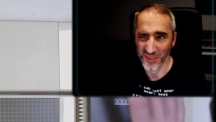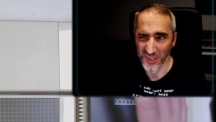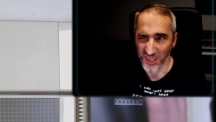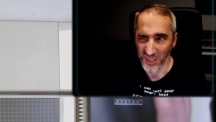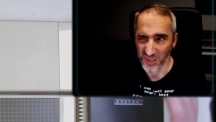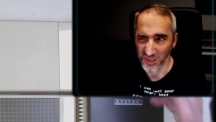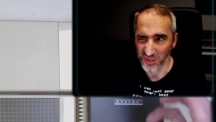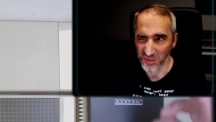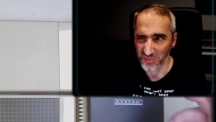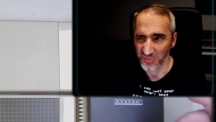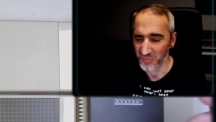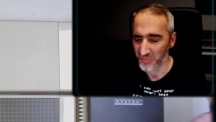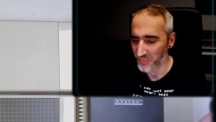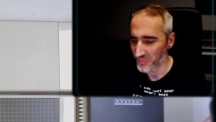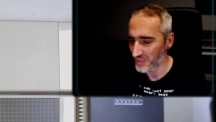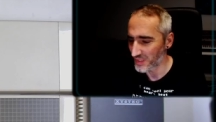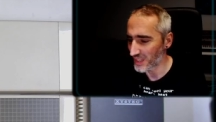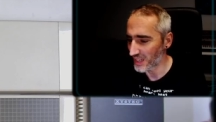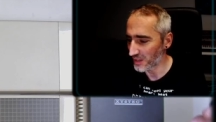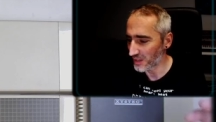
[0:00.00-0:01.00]
So
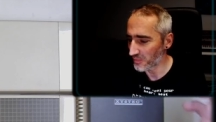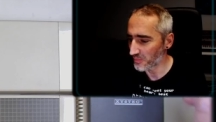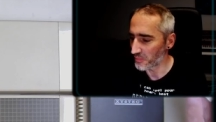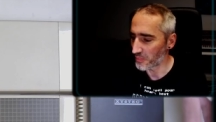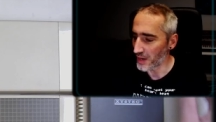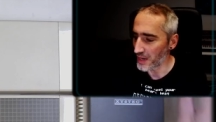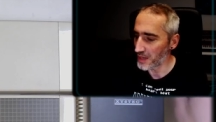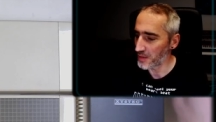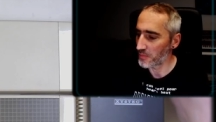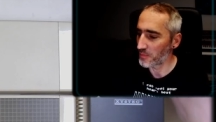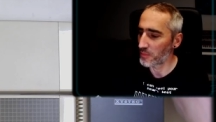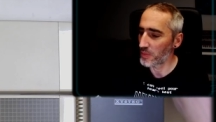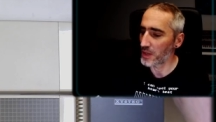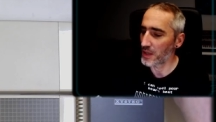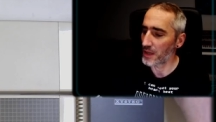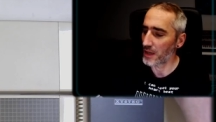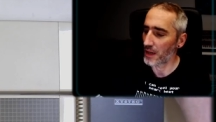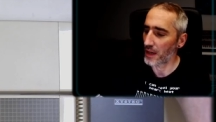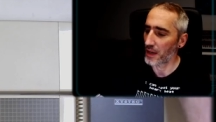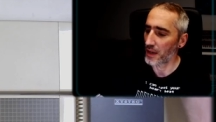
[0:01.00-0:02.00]
that might
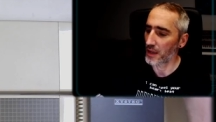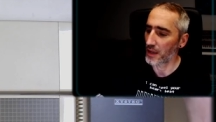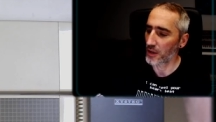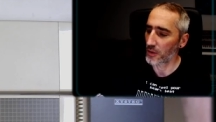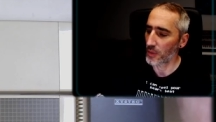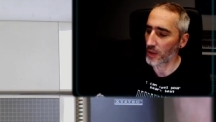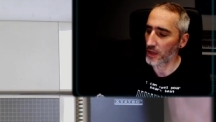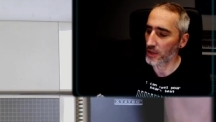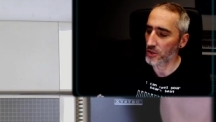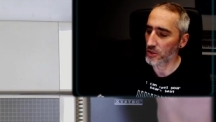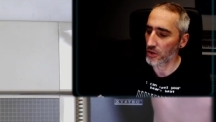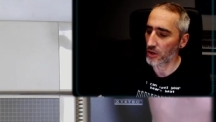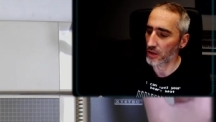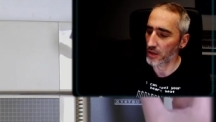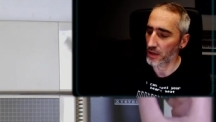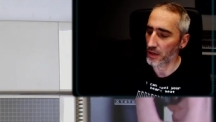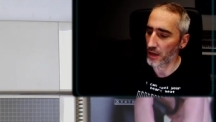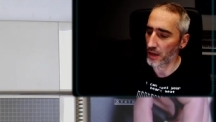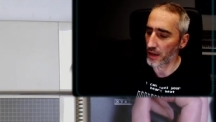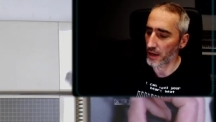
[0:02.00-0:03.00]
be a quick
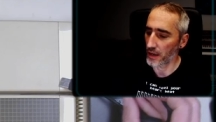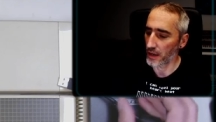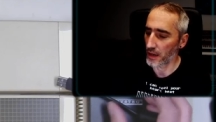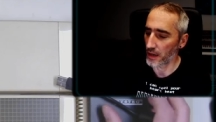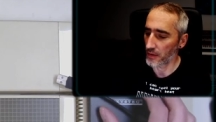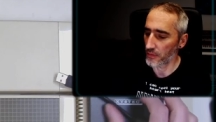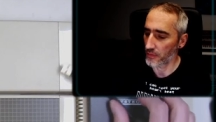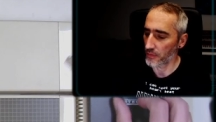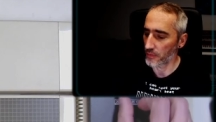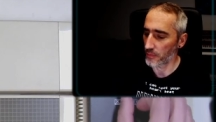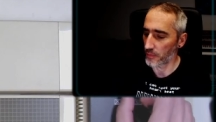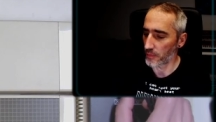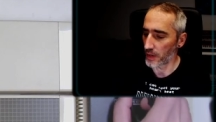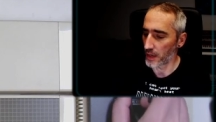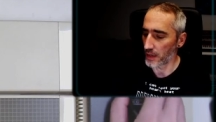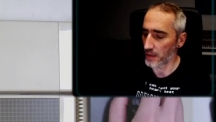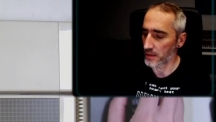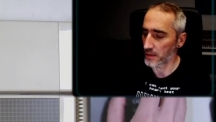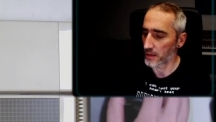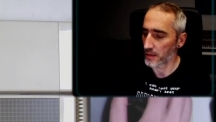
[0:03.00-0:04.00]
shot I have
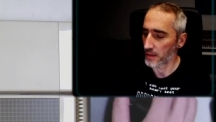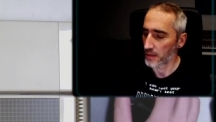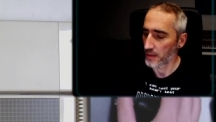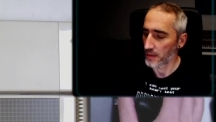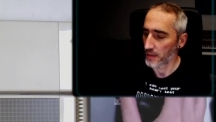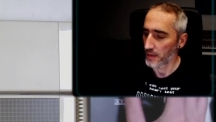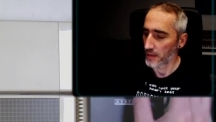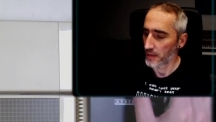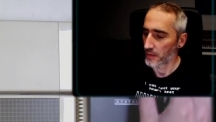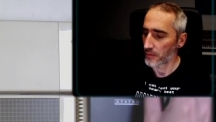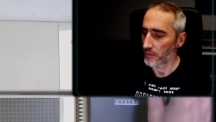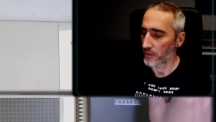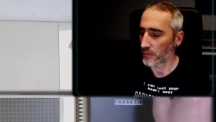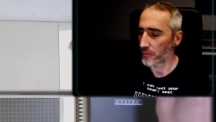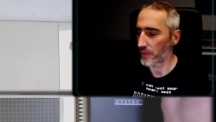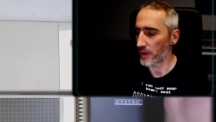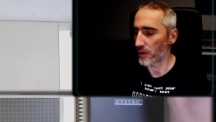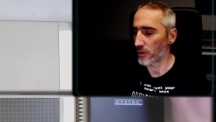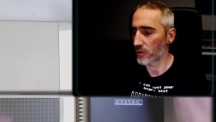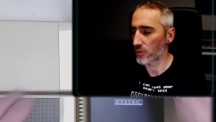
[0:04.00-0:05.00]
made
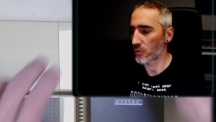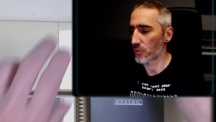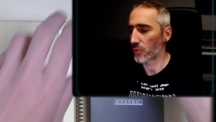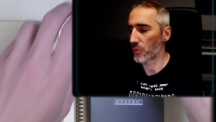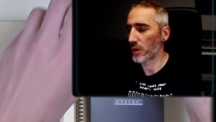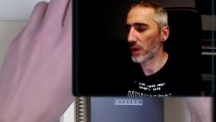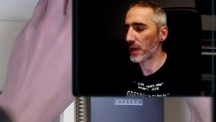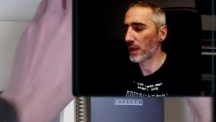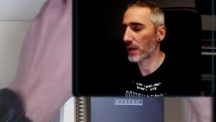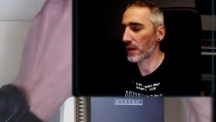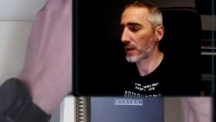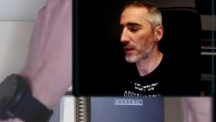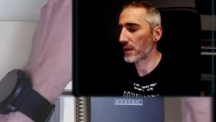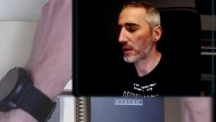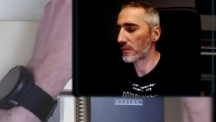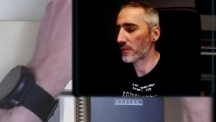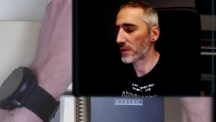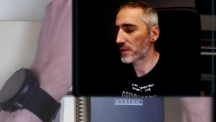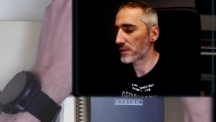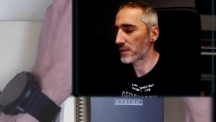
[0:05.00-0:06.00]
without really
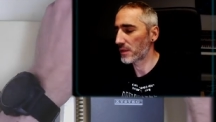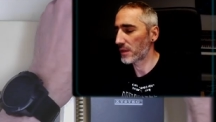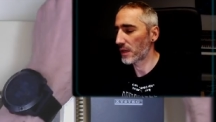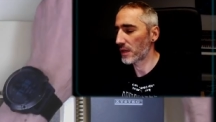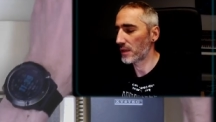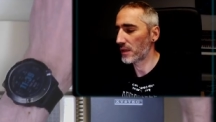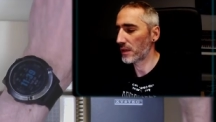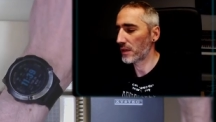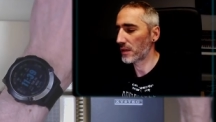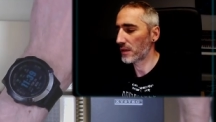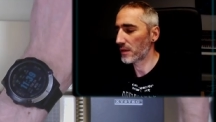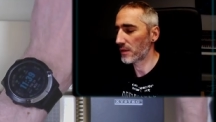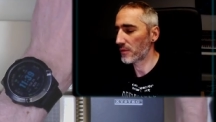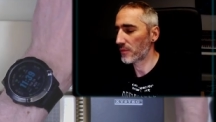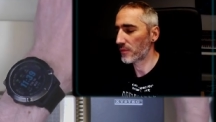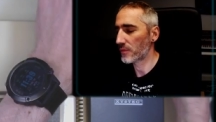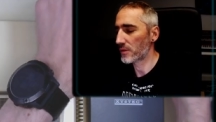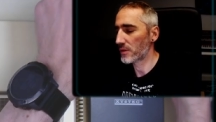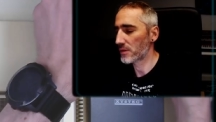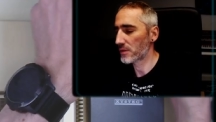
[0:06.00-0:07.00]
investigating
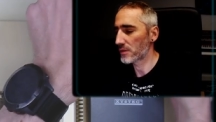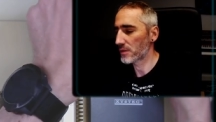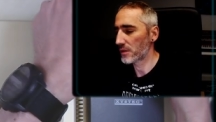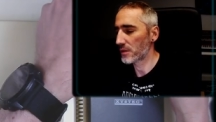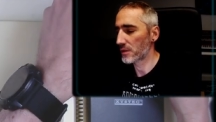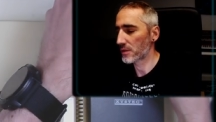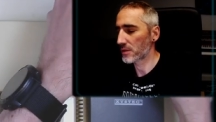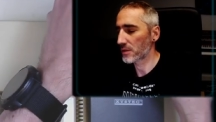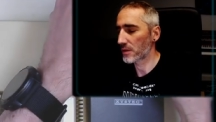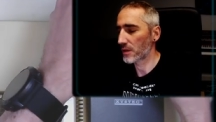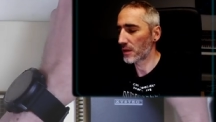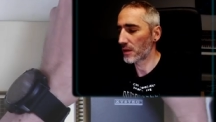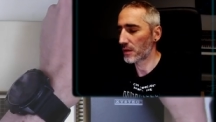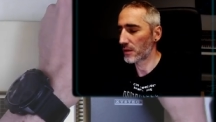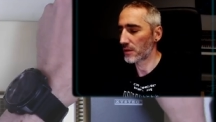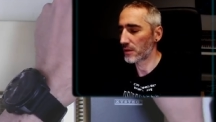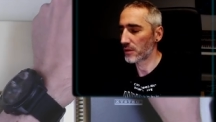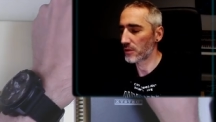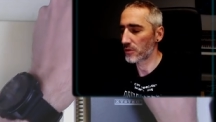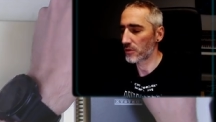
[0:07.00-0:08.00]
if this is
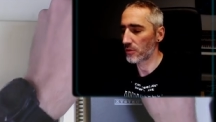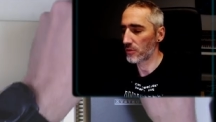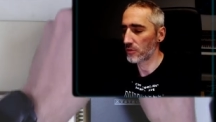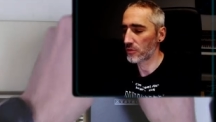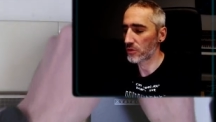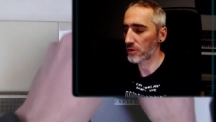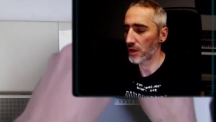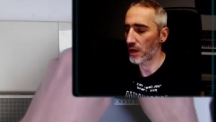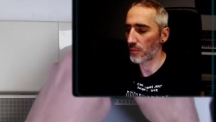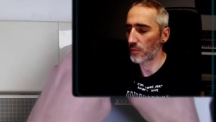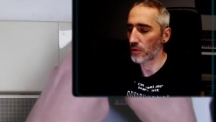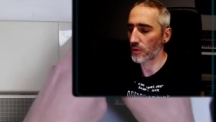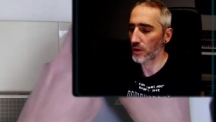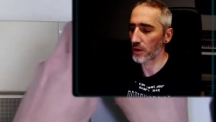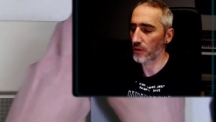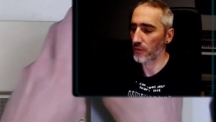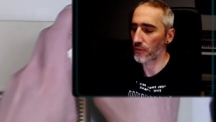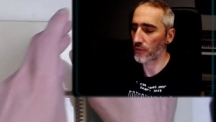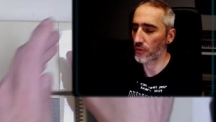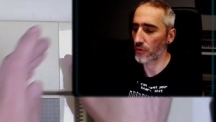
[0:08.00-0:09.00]
uh, the solution I'm
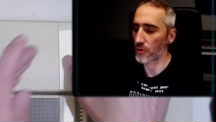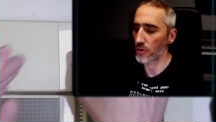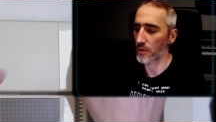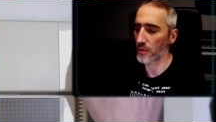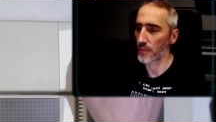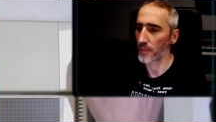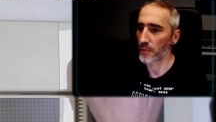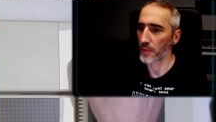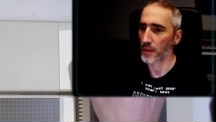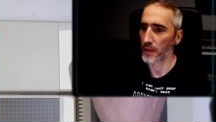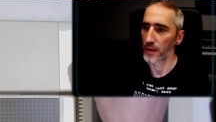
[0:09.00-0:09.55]
looking for.